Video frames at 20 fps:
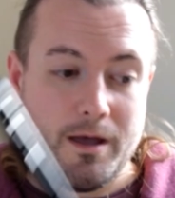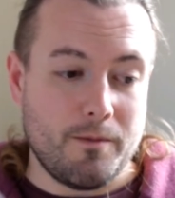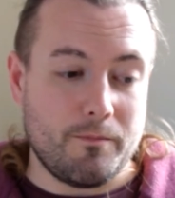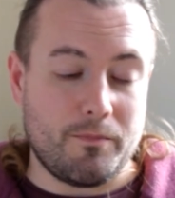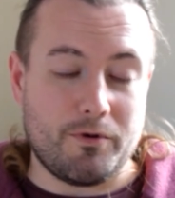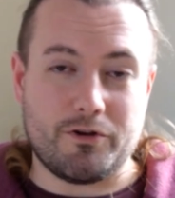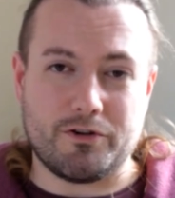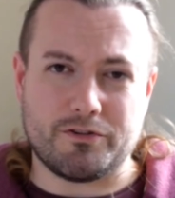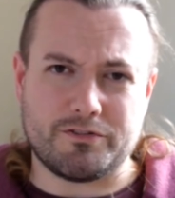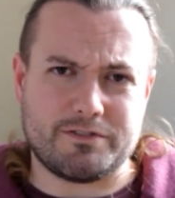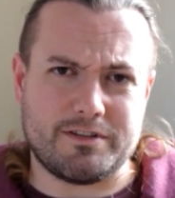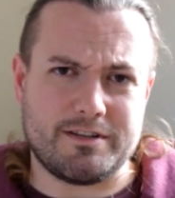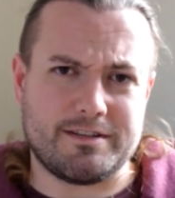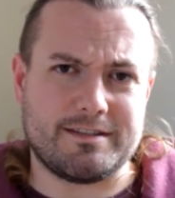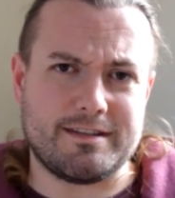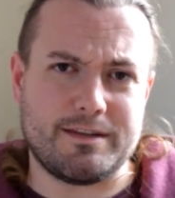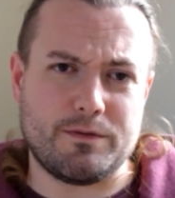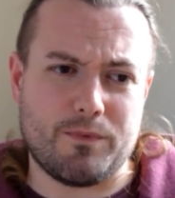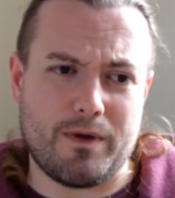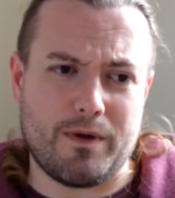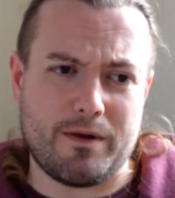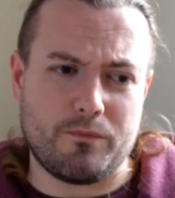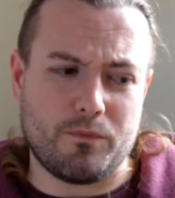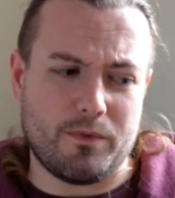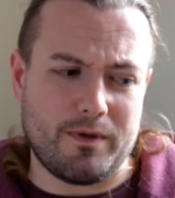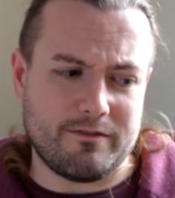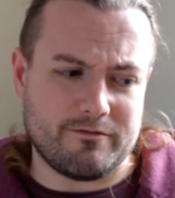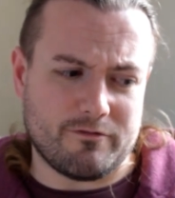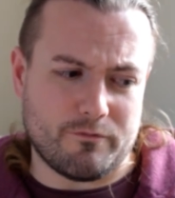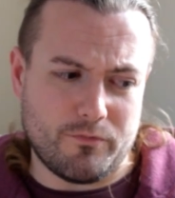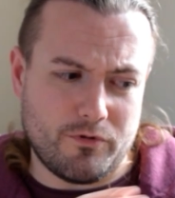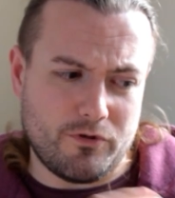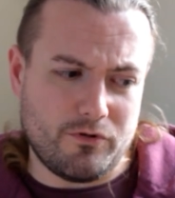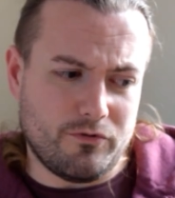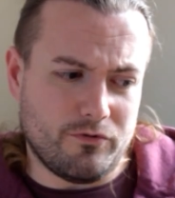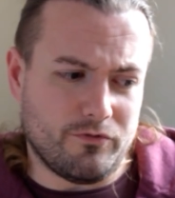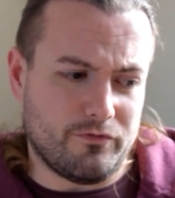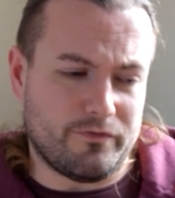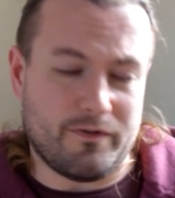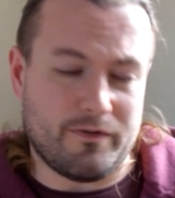Because you see, when we
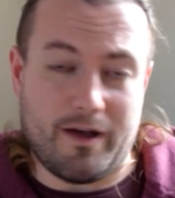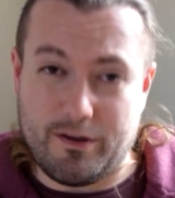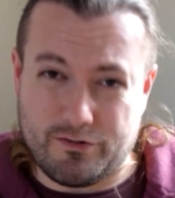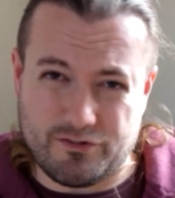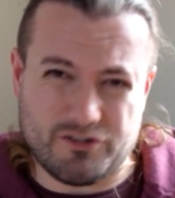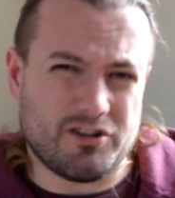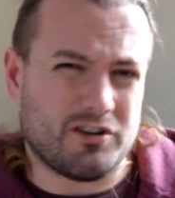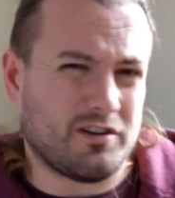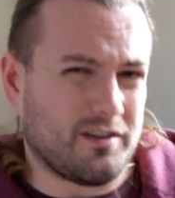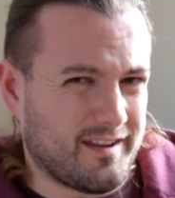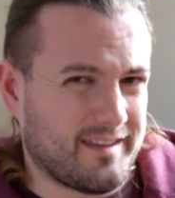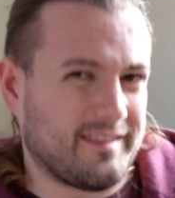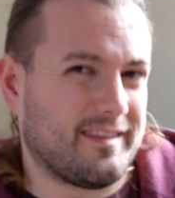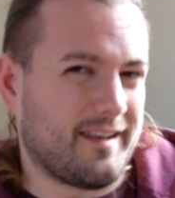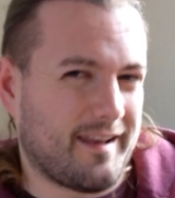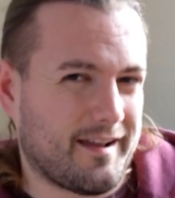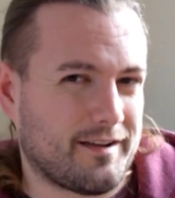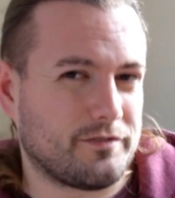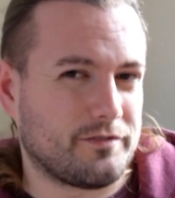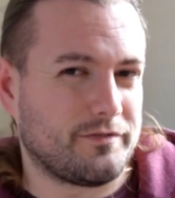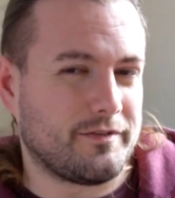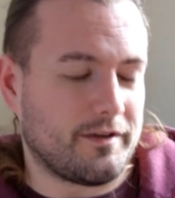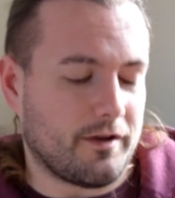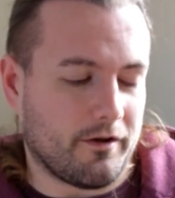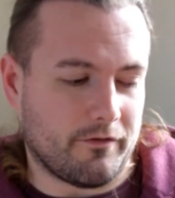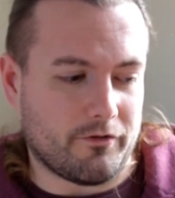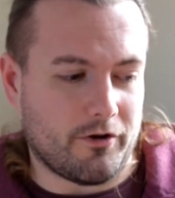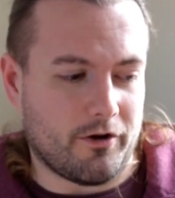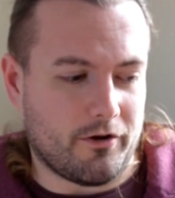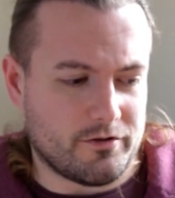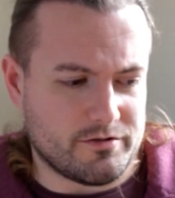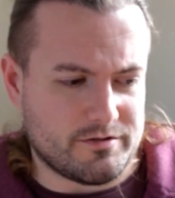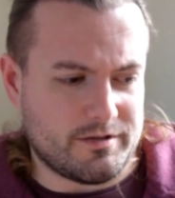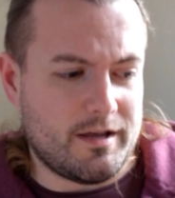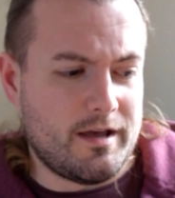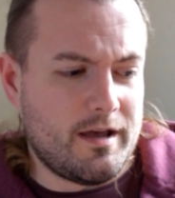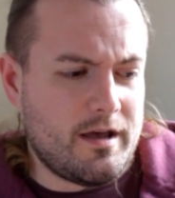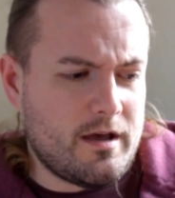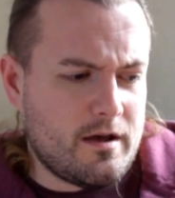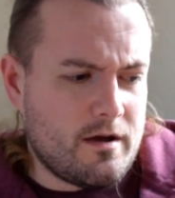remove, I'll show you in the next video, of course,
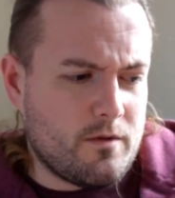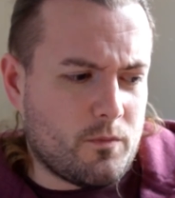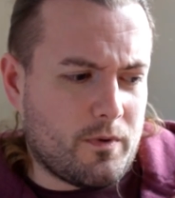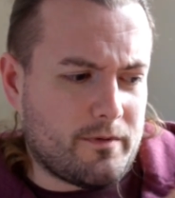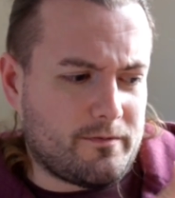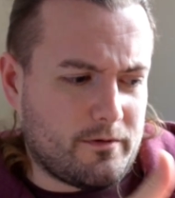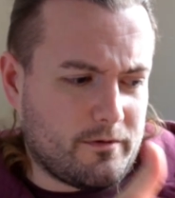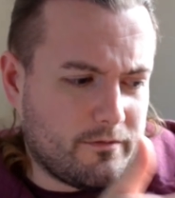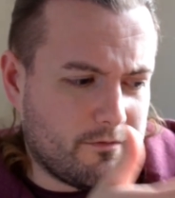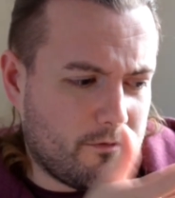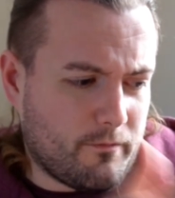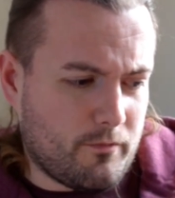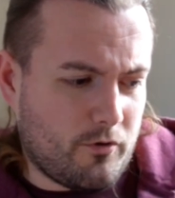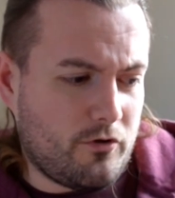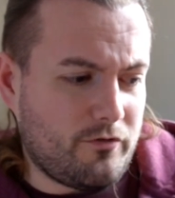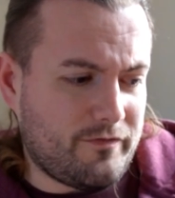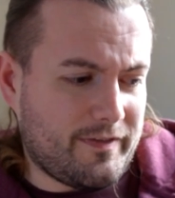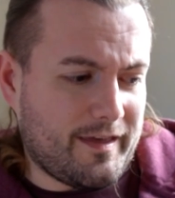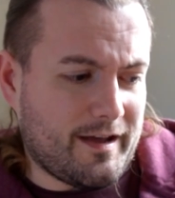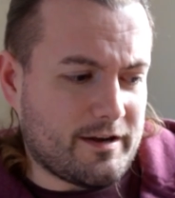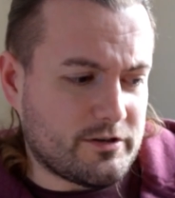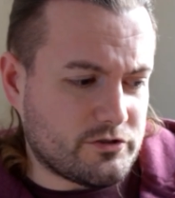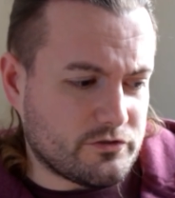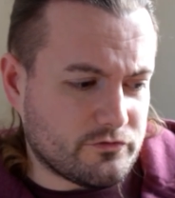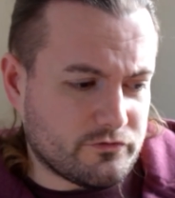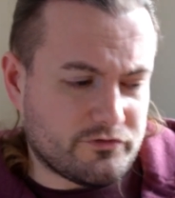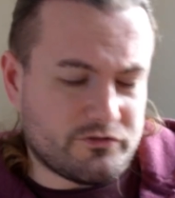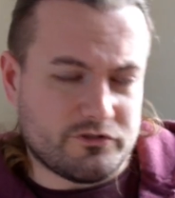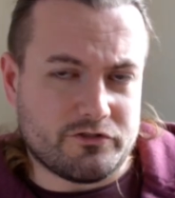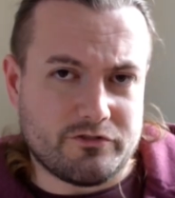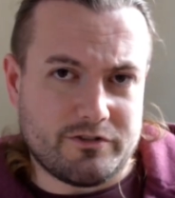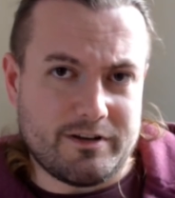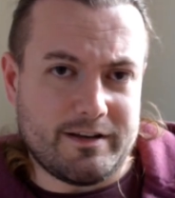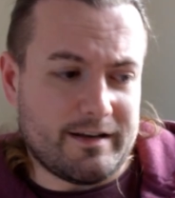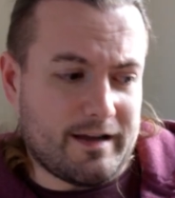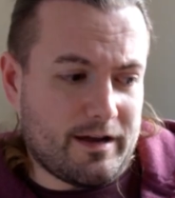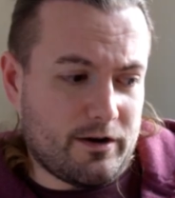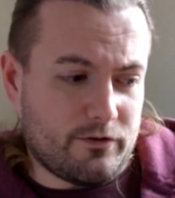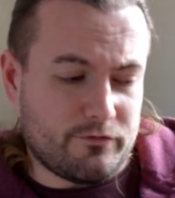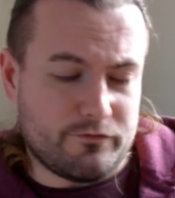when we remove the actual screen
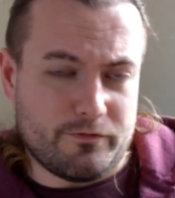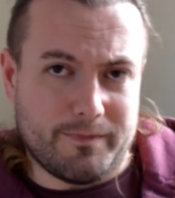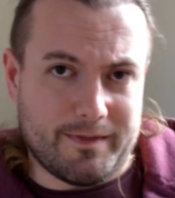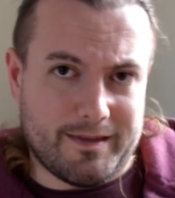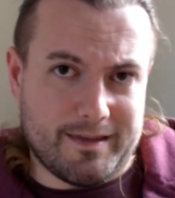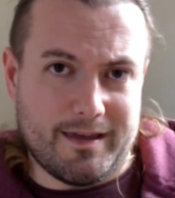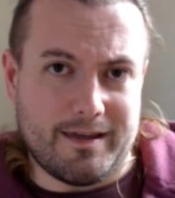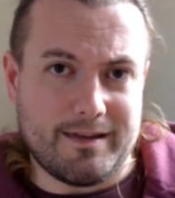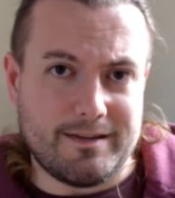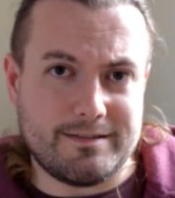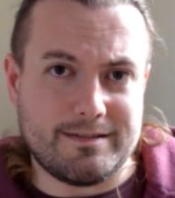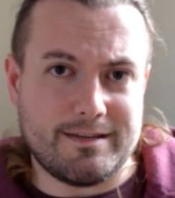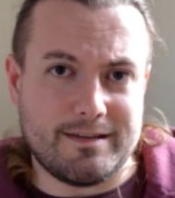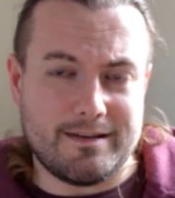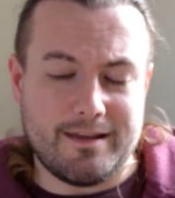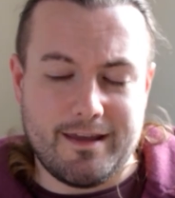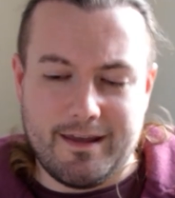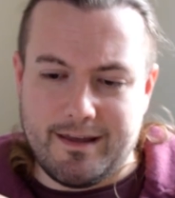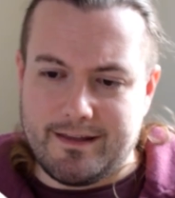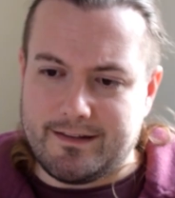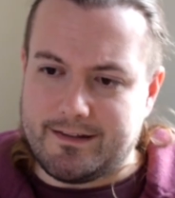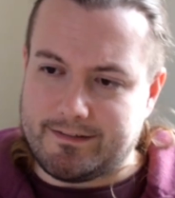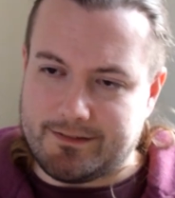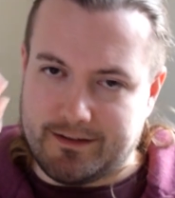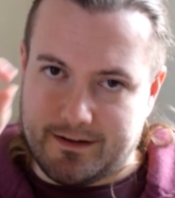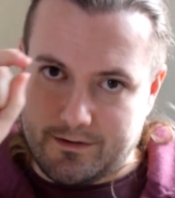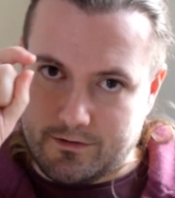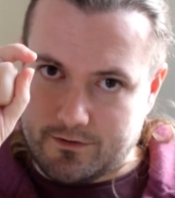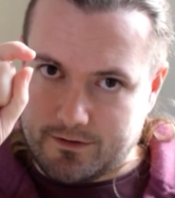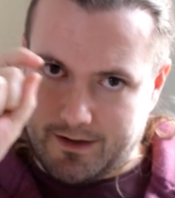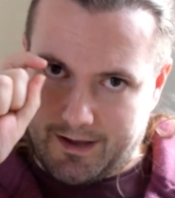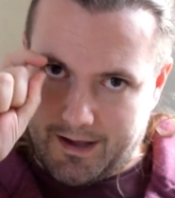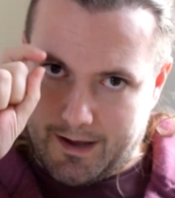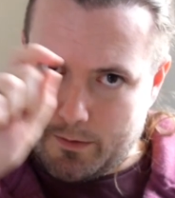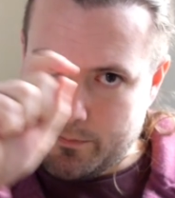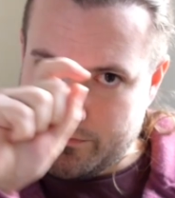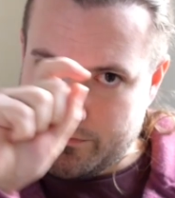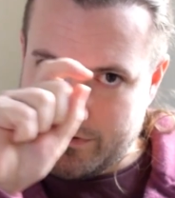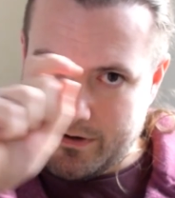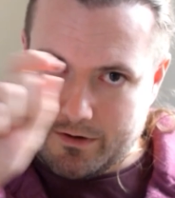out from the casing, there's a little
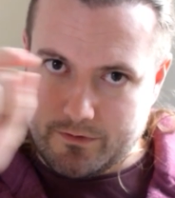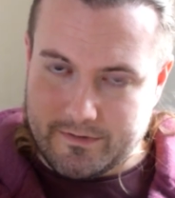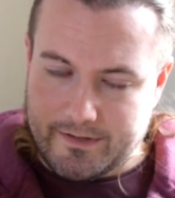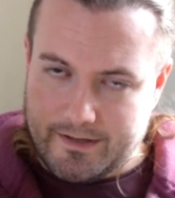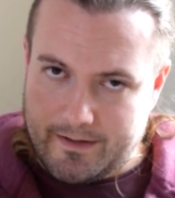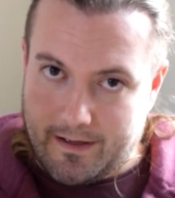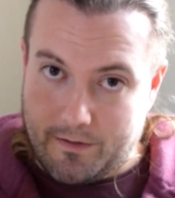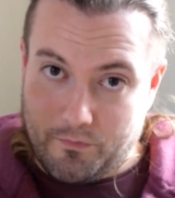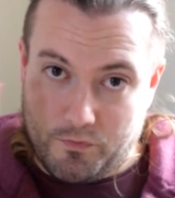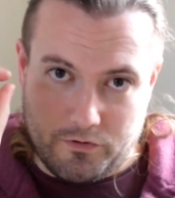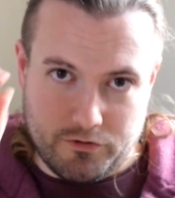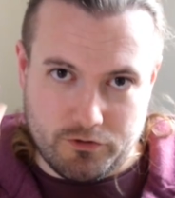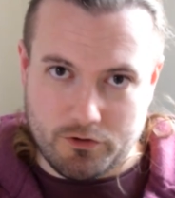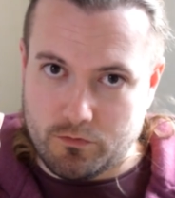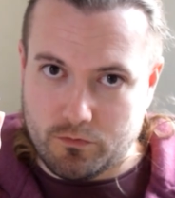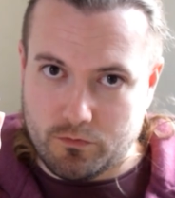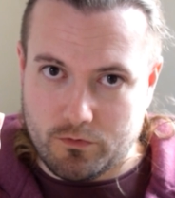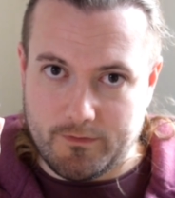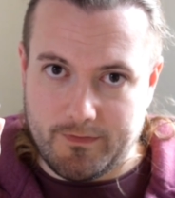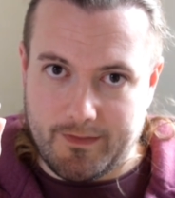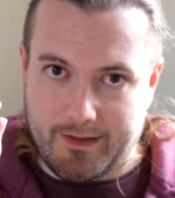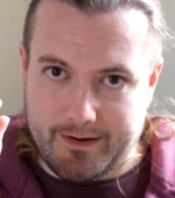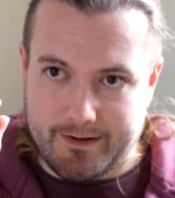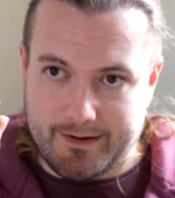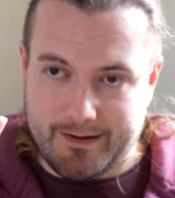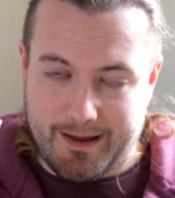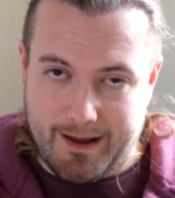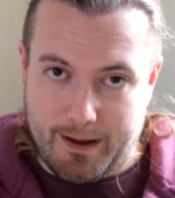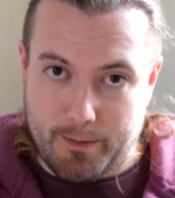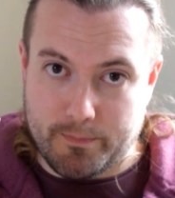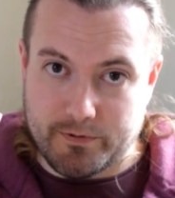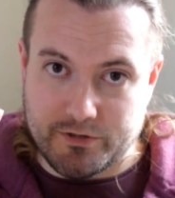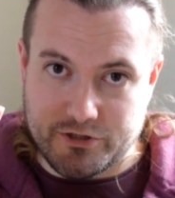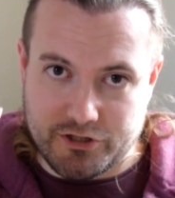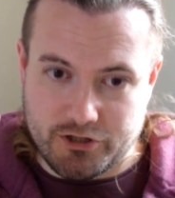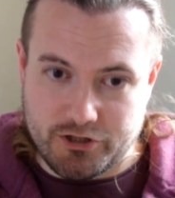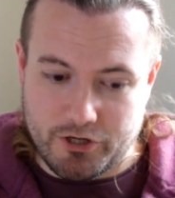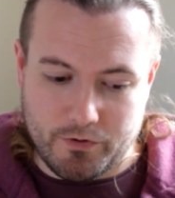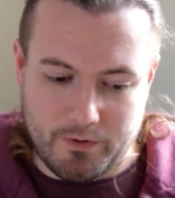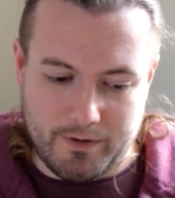gap around it and we don't want that gap
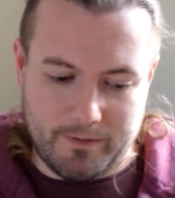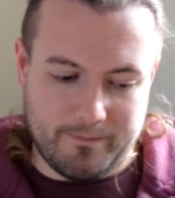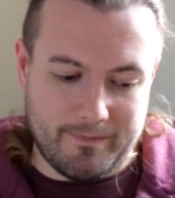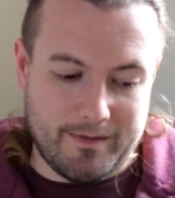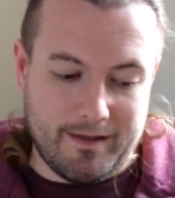showing.